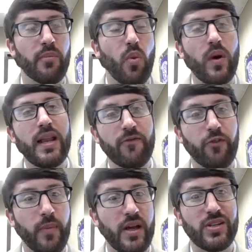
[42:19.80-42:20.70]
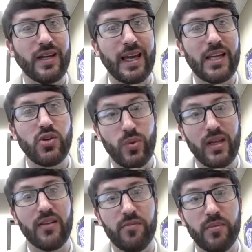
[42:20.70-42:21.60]
but what information can you
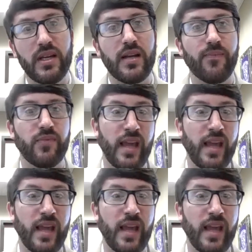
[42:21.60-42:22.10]
give me